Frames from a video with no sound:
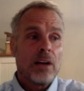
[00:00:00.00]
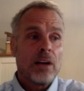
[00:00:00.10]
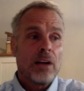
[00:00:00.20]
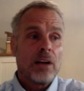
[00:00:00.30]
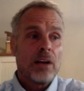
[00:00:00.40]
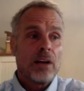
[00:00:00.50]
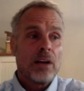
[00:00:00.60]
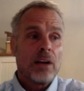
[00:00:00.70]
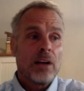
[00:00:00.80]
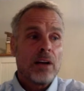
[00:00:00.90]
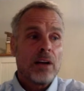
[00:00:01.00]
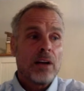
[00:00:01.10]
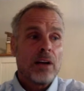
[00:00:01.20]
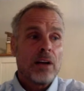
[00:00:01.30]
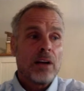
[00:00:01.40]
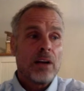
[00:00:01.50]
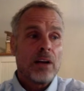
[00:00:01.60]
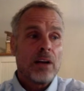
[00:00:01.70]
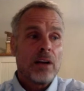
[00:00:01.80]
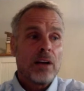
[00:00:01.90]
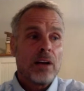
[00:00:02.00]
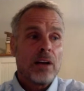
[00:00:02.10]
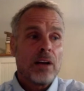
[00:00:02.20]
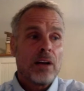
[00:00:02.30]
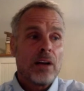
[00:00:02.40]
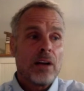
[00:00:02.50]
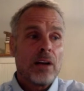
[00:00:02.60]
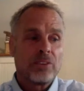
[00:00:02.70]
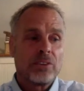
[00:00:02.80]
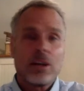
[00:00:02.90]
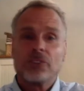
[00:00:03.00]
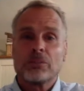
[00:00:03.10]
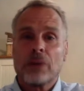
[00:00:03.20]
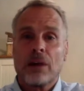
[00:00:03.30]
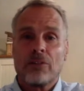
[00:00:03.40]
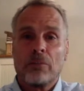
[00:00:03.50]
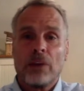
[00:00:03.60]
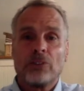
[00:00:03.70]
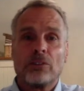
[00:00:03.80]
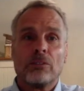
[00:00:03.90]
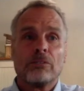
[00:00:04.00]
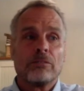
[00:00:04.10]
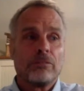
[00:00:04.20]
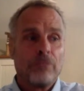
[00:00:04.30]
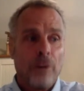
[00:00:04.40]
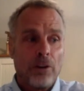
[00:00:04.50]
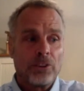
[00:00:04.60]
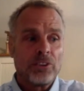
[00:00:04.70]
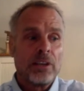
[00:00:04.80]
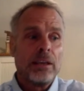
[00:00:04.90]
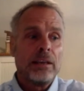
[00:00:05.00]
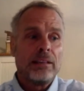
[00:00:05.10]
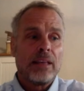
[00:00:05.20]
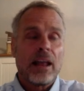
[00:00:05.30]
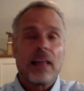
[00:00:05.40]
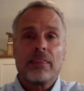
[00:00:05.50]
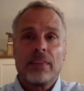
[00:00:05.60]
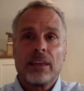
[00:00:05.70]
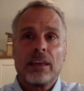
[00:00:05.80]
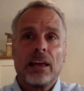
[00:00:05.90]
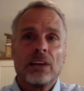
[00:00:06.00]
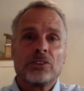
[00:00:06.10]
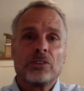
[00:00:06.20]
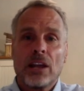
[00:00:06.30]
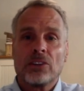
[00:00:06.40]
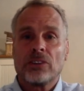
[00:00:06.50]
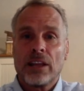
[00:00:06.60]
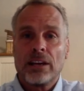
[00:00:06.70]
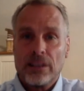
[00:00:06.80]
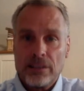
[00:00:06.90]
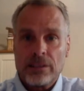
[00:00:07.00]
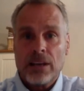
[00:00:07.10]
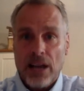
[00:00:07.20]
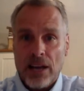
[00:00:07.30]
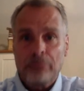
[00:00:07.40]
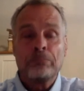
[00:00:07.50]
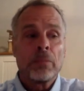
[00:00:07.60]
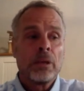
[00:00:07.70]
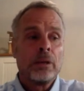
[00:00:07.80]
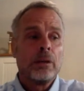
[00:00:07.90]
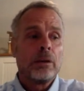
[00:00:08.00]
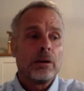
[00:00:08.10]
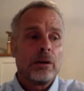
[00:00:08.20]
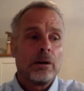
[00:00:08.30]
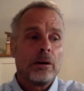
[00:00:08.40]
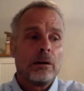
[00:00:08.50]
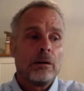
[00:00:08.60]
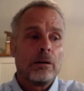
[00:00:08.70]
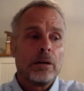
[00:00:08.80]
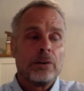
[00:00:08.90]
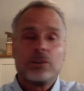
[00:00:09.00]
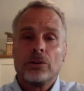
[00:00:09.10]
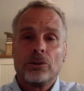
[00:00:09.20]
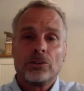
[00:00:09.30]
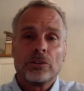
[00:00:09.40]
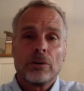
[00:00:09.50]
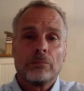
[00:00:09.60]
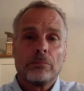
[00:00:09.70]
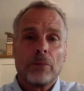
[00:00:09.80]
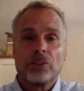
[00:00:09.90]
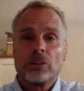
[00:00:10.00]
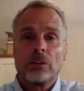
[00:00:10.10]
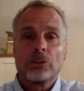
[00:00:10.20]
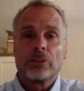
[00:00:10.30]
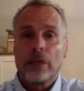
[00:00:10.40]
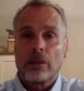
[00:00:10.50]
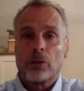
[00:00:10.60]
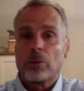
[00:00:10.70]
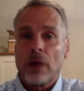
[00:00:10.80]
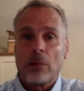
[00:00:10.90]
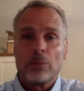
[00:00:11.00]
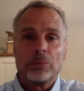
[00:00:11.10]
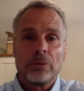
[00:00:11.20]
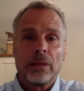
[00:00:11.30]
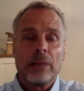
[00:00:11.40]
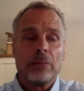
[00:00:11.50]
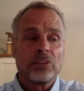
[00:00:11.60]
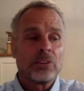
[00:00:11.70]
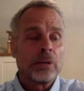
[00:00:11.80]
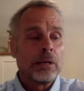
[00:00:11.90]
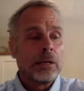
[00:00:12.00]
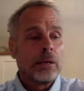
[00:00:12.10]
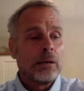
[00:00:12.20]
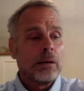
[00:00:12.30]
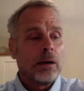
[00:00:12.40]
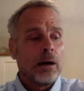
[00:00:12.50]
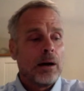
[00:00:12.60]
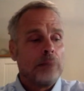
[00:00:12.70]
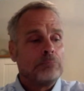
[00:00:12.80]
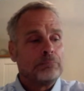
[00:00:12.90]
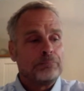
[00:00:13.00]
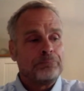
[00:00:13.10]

right before we got on the phone uh, with a horse that's got some conformational faults that I think has translated into time uh, into some musculoskeletal problems and lameness. Um,